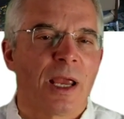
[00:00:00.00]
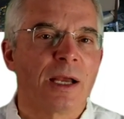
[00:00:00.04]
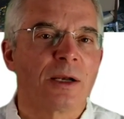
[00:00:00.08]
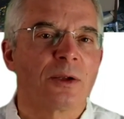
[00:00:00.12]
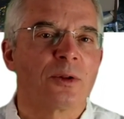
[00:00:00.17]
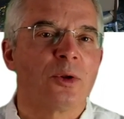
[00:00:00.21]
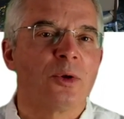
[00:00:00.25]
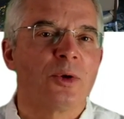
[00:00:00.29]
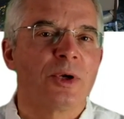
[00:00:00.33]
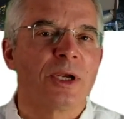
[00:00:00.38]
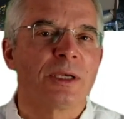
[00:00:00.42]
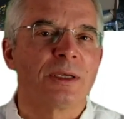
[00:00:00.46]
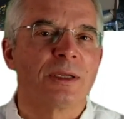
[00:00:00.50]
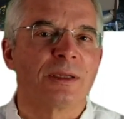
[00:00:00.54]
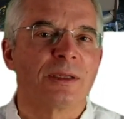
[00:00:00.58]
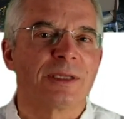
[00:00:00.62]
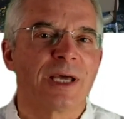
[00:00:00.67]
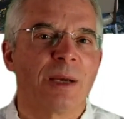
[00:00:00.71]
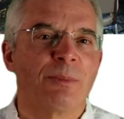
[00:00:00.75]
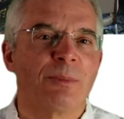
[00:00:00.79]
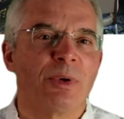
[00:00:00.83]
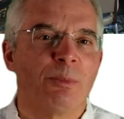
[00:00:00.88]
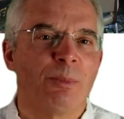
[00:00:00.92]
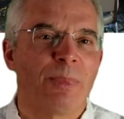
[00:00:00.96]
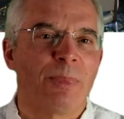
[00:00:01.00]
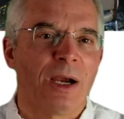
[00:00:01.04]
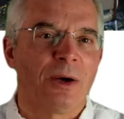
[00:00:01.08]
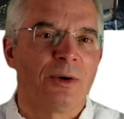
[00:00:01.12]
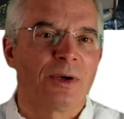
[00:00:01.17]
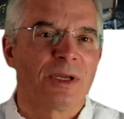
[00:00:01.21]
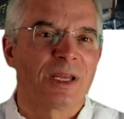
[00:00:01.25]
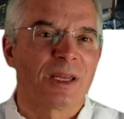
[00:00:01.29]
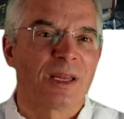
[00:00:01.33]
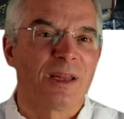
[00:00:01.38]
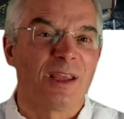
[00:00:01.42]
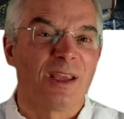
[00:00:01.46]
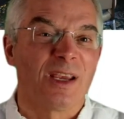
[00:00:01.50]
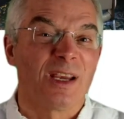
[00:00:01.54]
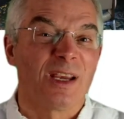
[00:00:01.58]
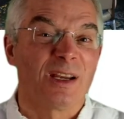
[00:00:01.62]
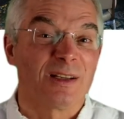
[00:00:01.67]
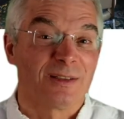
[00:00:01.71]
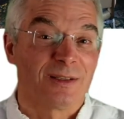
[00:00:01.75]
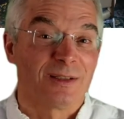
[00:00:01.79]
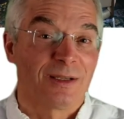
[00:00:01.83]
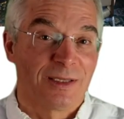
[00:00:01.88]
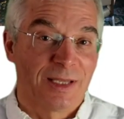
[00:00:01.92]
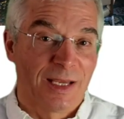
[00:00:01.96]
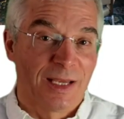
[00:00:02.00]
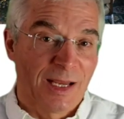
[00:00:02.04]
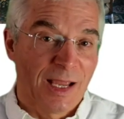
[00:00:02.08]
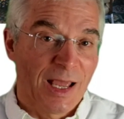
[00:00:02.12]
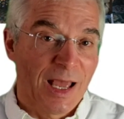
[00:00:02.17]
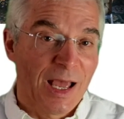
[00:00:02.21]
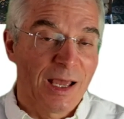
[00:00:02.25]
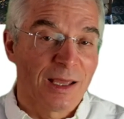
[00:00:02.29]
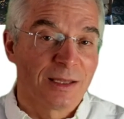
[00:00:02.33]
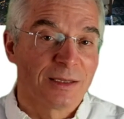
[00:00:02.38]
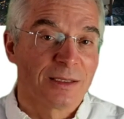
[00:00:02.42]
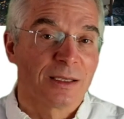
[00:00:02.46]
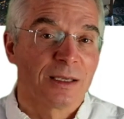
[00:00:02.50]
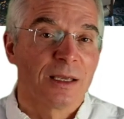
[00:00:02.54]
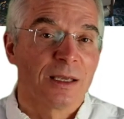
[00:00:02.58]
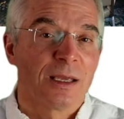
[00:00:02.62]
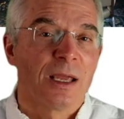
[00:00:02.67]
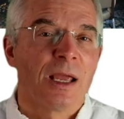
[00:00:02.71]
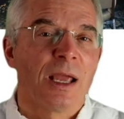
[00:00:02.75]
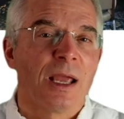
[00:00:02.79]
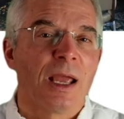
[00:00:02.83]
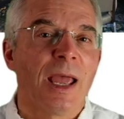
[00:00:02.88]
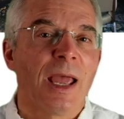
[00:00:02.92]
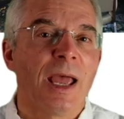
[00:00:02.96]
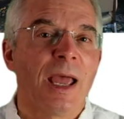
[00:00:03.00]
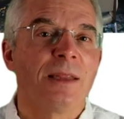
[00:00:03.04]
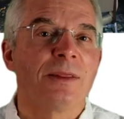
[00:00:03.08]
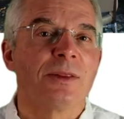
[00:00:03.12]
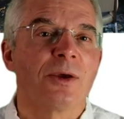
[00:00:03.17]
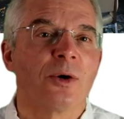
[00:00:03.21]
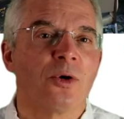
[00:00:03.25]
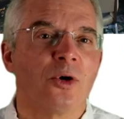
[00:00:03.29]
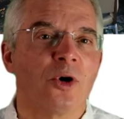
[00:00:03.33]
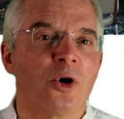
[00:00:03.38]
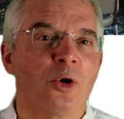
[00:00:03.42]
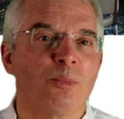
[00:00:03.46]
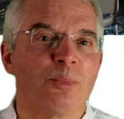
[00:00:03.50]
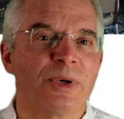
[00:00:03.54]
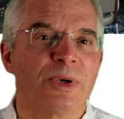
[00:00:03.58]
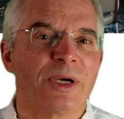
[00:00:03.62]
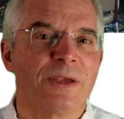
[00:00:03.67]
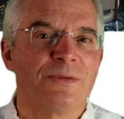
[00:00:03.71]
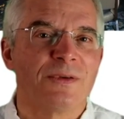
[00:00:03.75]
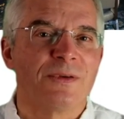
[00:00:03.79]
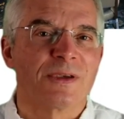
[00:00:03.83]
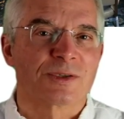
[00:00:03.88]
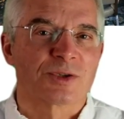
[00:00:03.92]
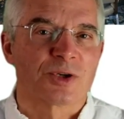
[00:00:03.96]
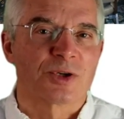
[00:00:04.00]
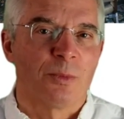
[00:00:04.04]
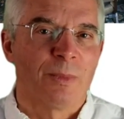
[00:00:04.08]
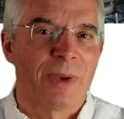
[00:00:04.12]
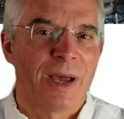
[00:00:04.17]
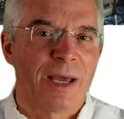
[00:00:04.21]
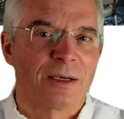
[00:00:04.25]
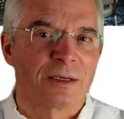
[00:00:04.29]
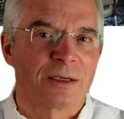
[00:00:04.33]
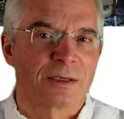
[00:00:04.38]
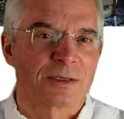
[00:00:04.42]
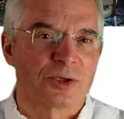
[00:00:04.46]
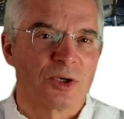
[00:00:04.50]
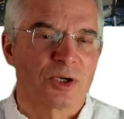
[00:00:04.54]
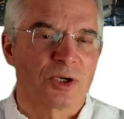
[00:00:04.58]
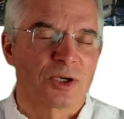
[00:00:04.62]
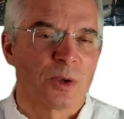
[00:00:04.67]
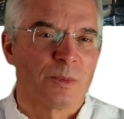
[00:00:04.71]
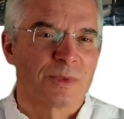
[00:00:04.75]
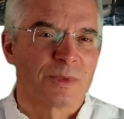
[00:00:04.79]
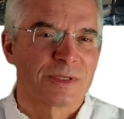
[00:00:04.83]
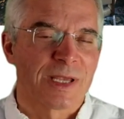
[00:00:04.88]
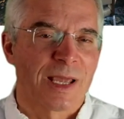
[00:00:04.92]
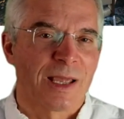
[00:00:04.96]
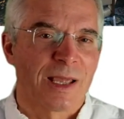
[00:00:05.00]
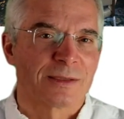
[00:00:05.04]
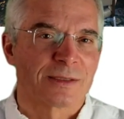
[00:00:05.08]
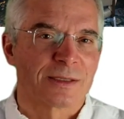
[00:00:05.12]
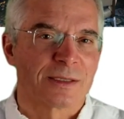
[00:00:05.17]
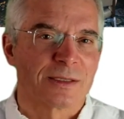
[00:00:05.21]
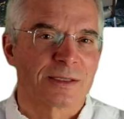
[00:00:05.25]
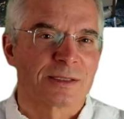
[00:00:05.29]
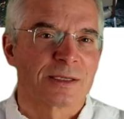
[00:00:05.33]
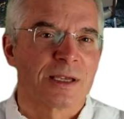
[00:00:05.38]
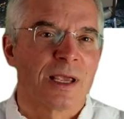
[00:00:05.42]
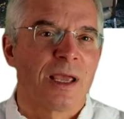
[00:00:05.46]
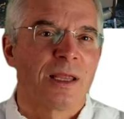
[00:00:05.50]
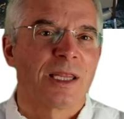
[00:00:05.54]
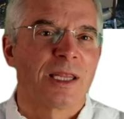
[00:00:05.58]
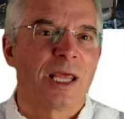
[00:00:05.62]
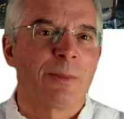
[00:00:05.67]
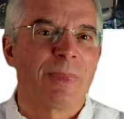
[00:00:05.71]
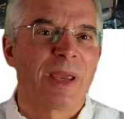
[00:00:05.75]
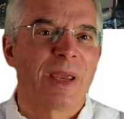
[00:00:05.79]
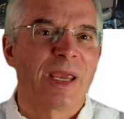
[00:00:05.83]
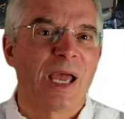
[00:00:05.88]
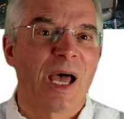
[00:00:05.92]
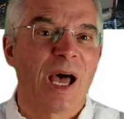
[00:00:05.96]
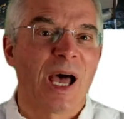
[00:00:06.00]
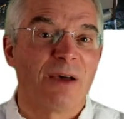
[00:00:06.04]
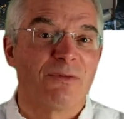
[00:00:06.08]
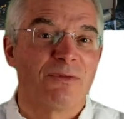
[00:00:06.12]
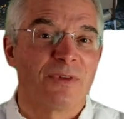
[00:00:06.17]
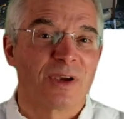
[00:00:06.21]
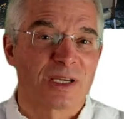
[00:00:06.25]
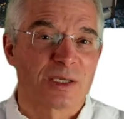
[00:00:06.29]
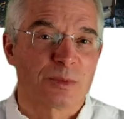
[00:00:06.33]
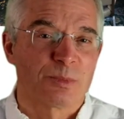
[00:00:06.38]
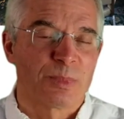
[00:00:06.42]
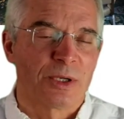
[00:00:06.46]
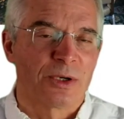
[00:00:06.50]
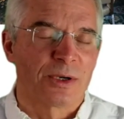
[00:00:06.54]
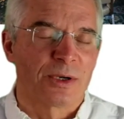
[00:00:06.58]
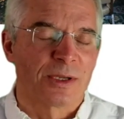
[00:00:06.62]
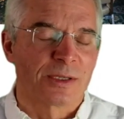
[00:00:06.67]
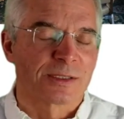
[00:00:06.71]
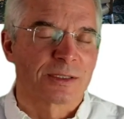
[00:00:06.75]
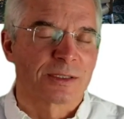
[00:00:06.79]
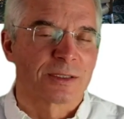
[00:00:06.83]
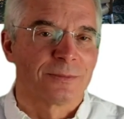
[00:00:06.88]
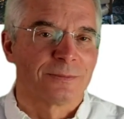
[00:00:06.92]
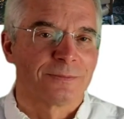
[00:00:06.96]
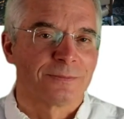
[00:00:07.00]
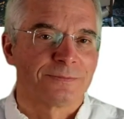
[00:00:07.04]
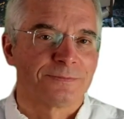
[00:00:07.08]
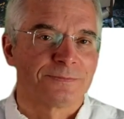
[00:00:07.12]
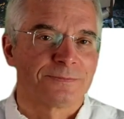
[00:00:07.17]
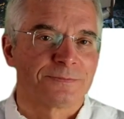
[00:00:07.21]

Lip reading: including the type of parenting they had and or previous traumatic circumstances they may have experienced.